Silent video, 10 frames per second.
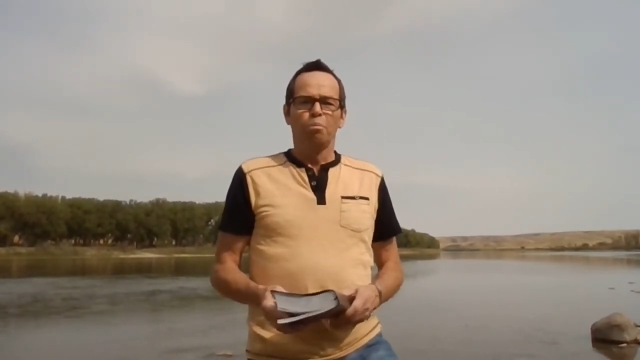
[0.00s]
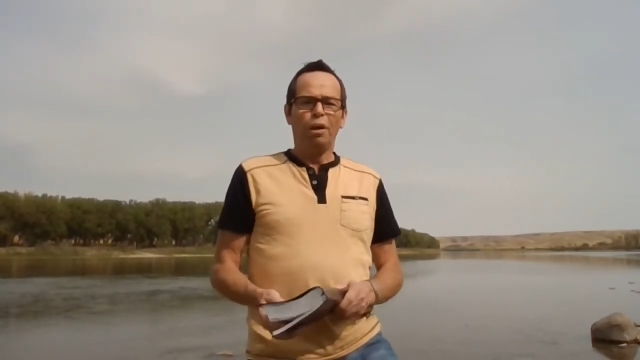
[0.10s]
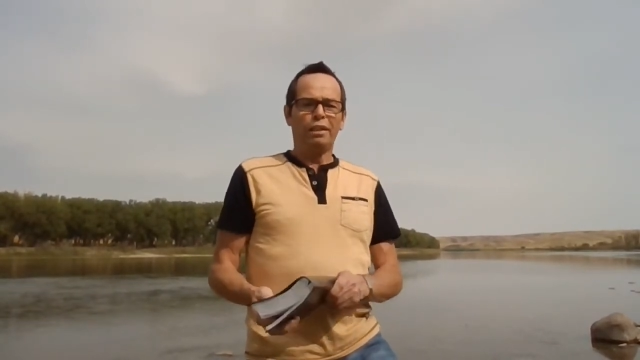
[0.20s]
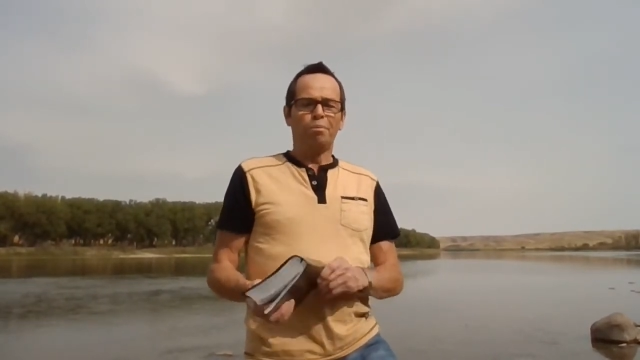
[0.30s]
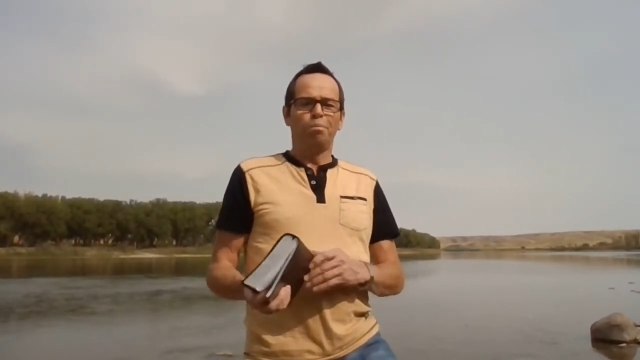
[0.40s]

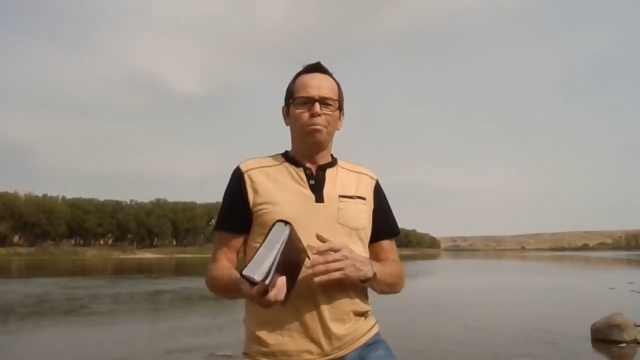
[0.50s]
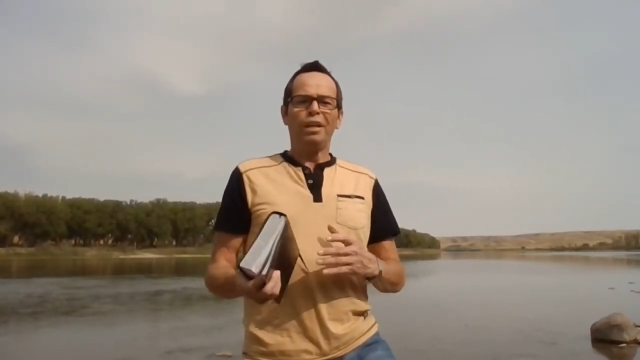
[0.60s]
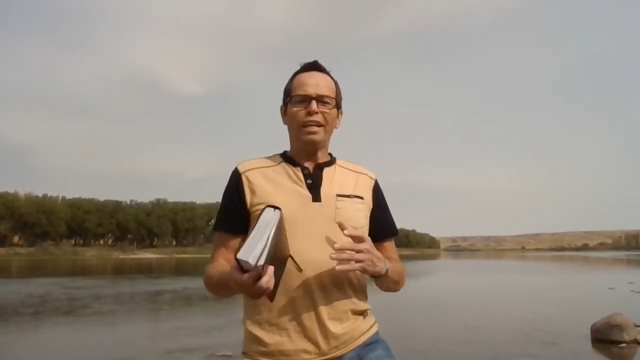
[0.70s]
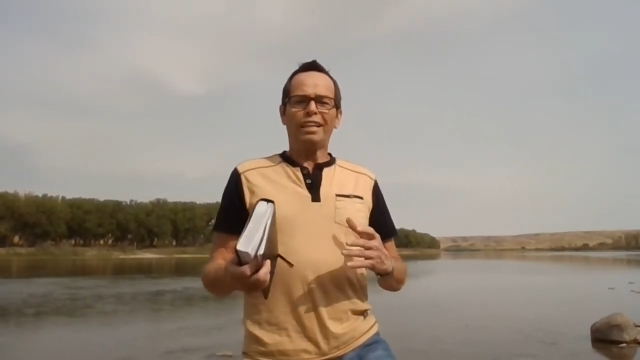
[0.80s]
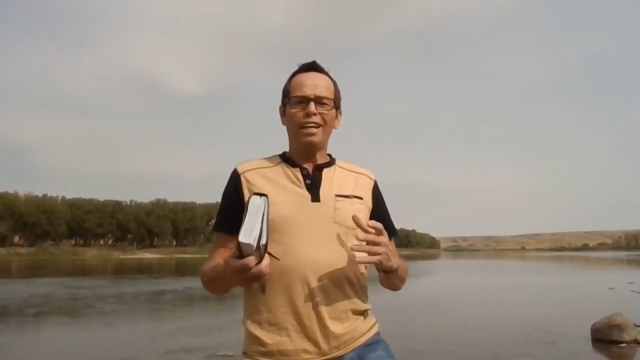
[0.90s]
but
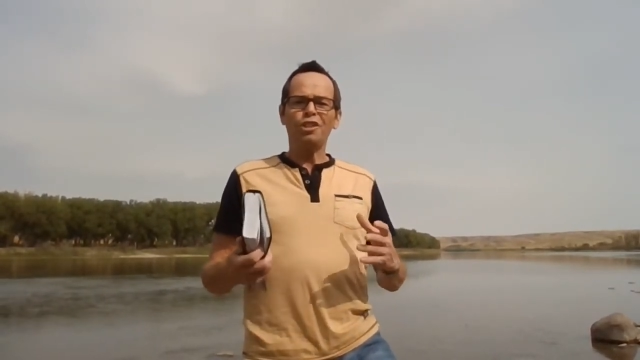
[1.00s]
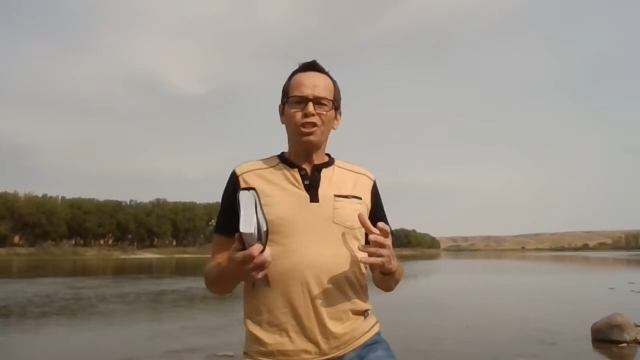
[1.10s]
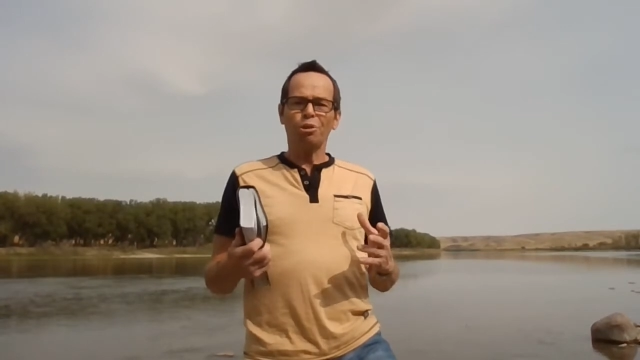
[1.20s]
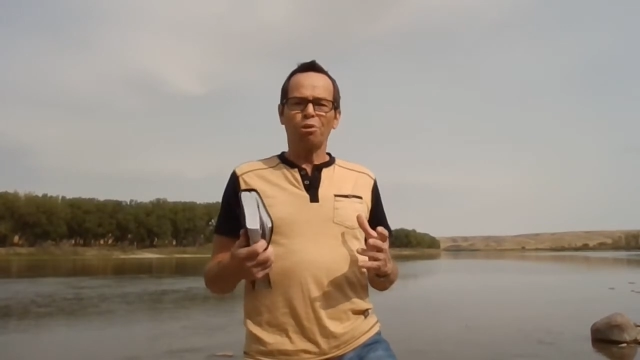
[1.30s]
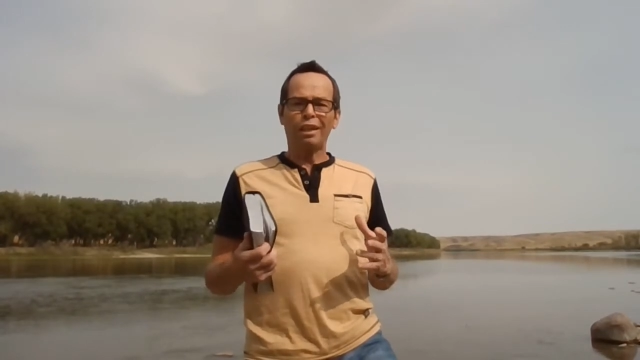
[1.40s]

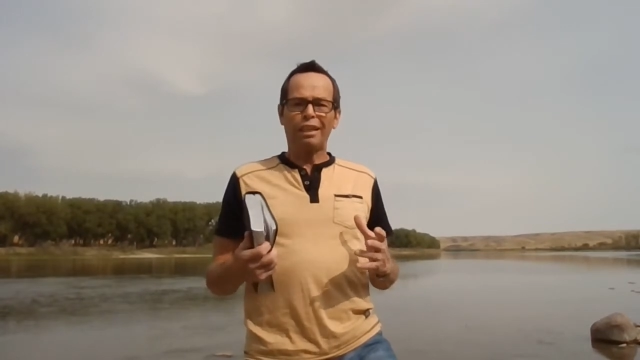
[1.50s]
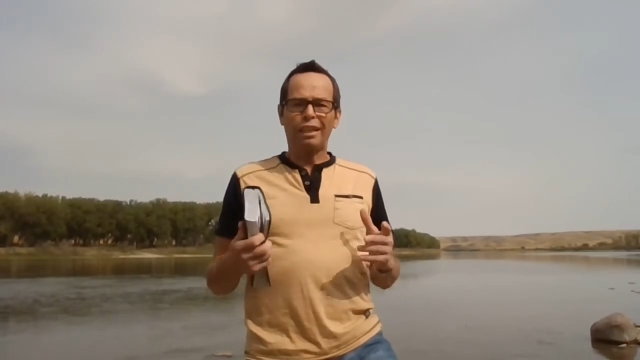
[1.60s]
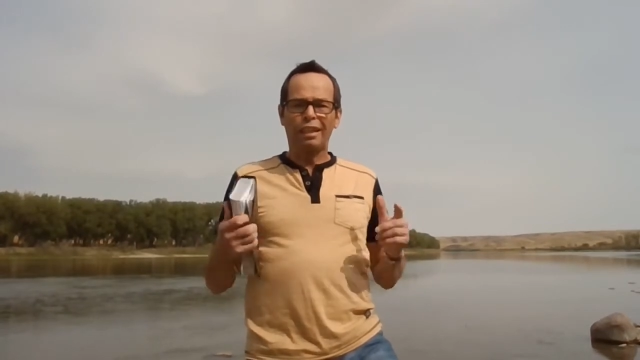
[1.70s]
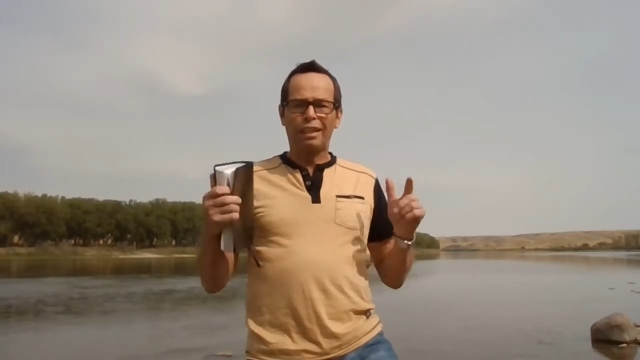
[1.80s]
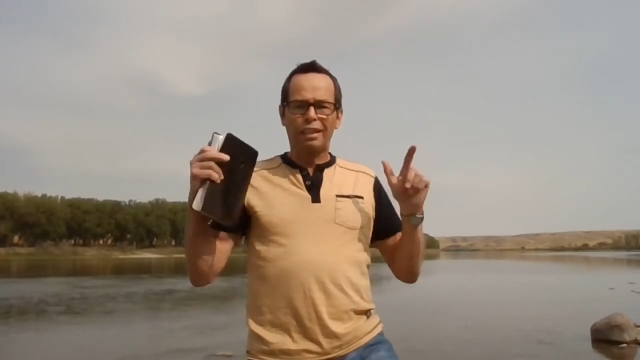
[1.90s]
because you're a
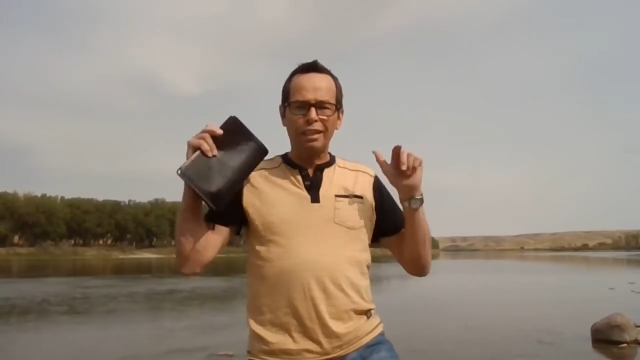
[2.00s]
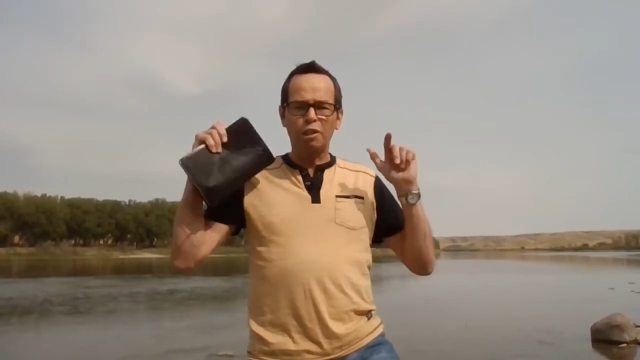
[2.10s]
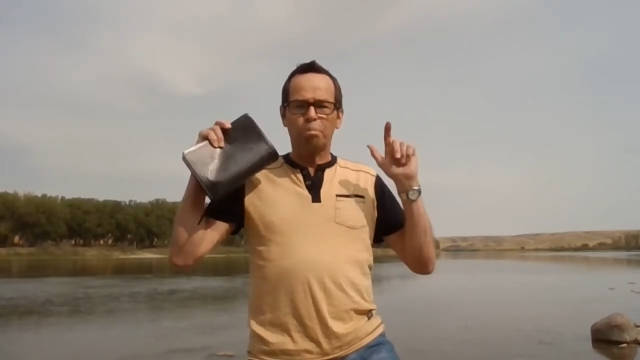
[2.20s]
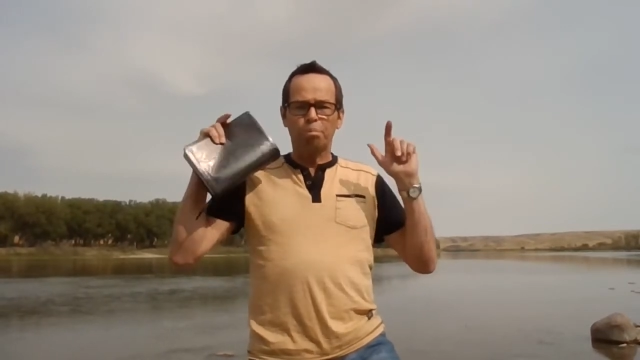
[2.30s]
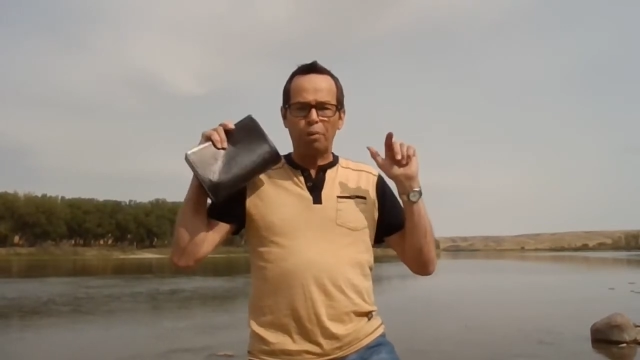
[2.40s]

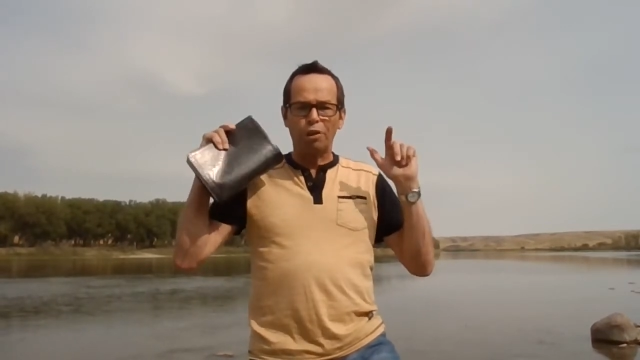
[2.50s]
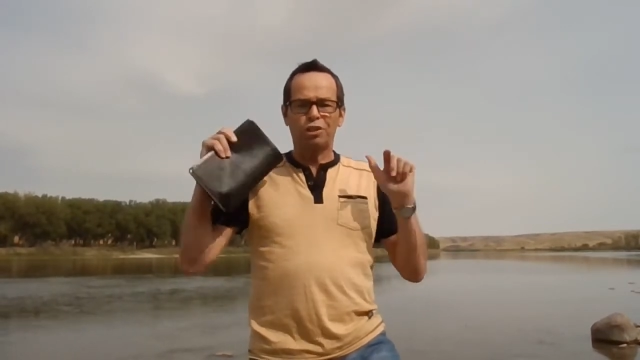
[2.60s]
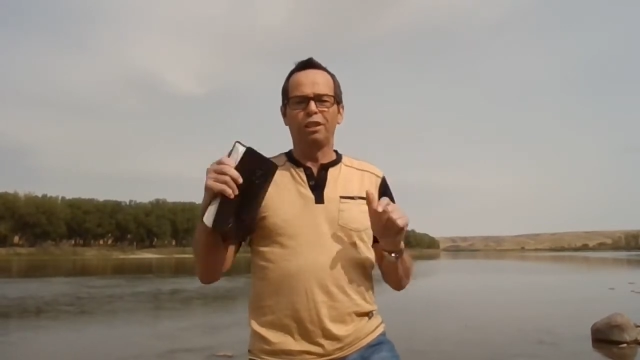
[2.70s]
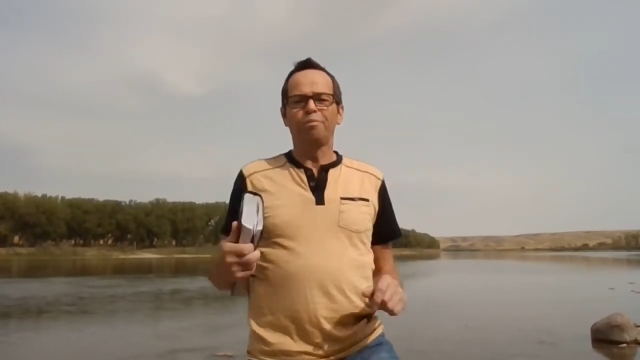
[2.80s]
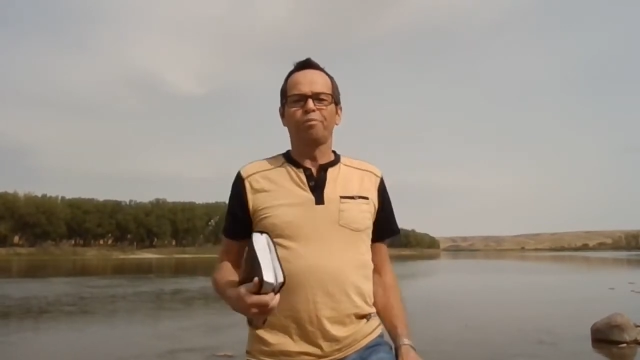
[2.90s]
good
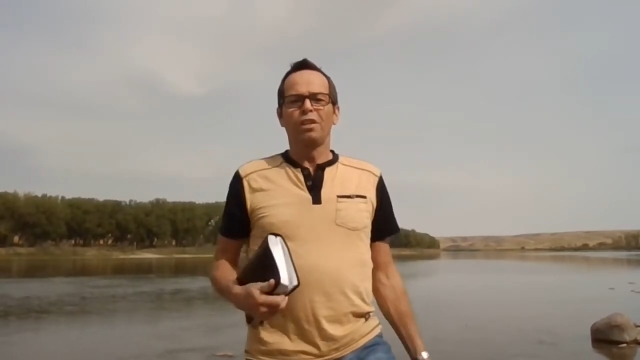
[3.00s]
person,